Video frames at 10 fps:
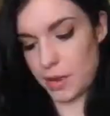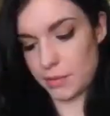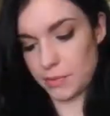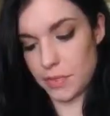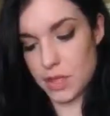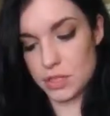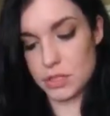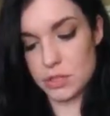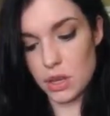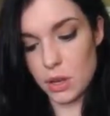Okay,
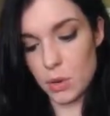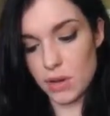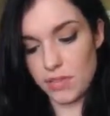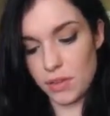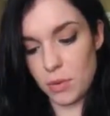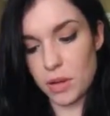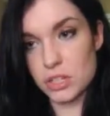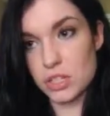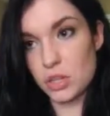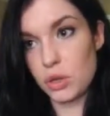so if you
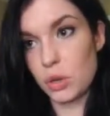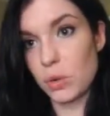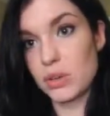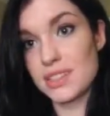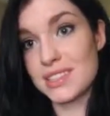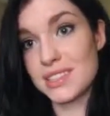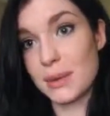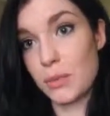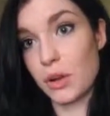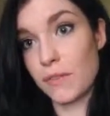want to
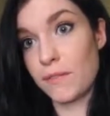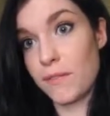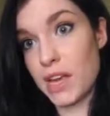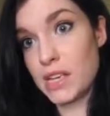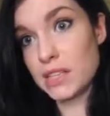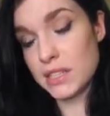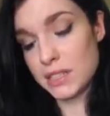slim your face,